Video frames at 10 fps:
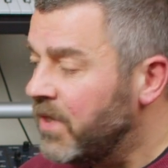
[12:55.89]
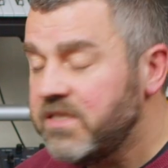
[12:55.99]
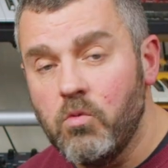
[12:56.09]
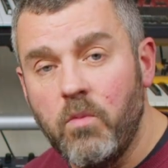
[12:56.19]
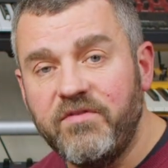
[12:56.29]

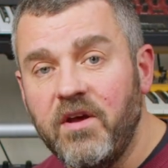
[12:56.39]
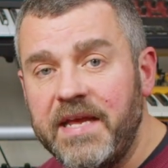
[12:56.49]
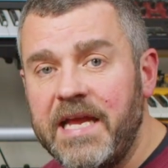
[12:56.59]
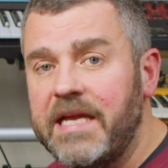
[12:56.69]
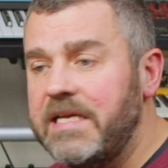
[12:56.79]
So what we've done
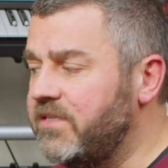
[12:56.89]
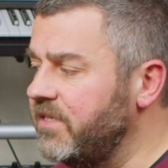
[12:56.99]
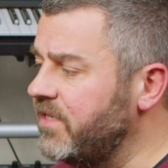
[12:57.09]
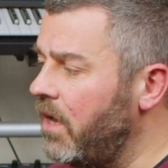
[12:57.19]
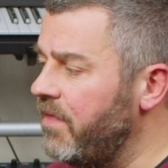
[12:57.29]
here is to
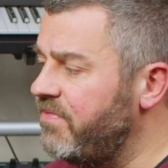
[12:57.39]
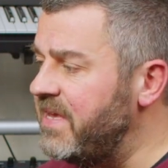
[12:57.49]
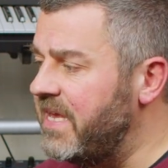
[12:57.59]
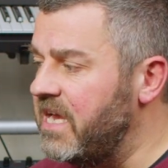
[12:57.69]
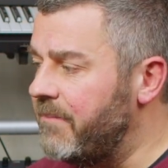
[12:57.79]
start
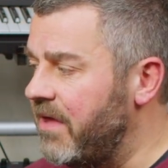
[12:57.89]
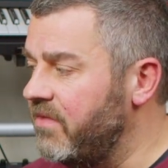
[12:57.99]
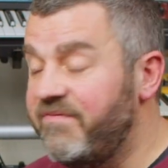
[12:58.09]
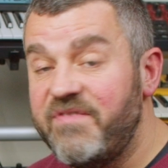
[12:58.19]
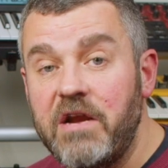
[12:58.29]
thinking about
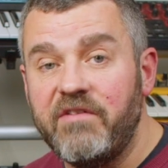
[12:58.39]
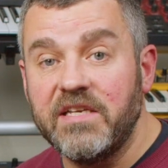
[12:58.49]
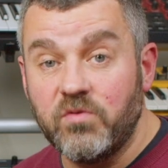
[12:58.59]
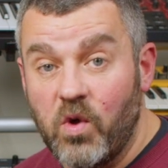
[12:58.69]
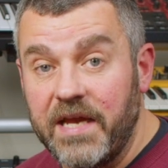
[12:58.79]
the
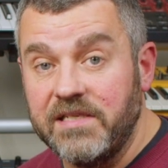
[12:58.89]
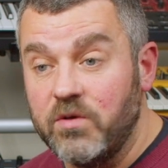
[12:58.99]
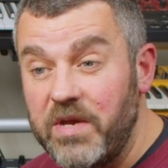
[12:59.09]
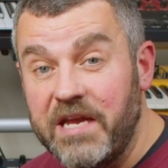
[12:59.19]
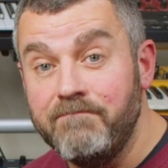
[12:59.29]
various ways that
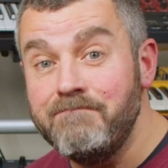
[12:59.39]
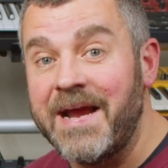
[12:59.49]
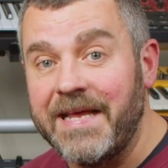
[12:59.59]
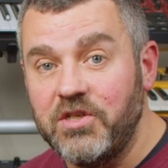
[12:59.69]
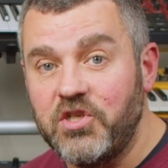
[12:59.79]
we can
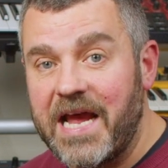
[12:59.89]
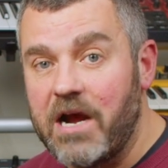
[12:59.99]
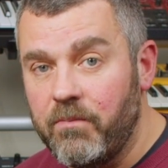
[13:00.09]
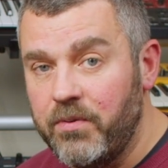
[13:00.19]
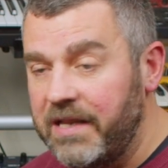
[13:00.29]
manage
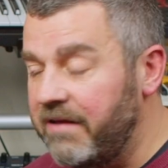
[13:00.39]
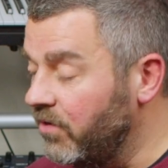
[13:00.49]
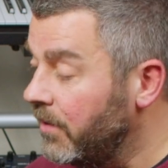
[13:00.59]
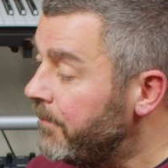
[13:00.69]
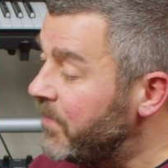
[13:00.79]
output
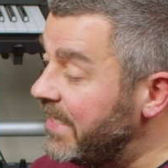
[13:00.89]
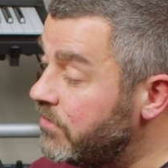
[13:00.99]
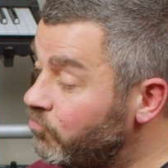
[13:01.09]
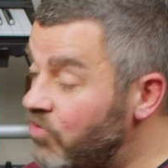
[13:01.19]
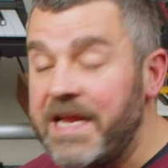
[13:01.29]
level.
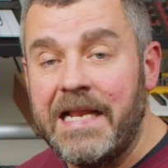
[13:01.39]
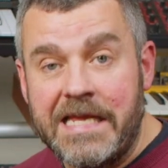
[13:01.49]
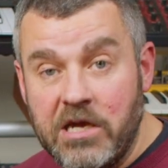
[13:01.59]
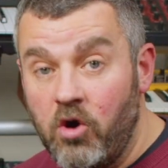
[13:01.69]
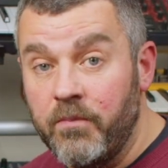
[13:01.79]
It's
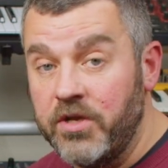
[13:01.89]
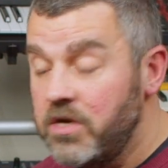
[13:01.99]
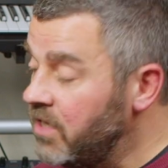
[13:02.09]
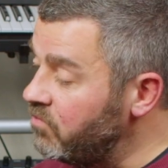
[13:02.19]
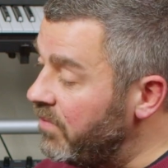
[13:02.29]
really common
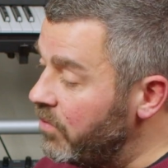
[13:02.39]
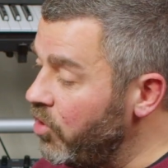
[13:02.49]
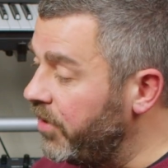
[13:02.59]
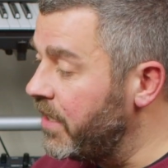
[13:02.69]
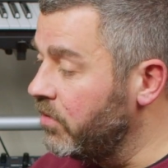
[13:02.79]
when we're
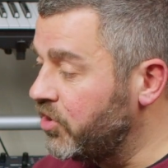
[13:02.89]
working on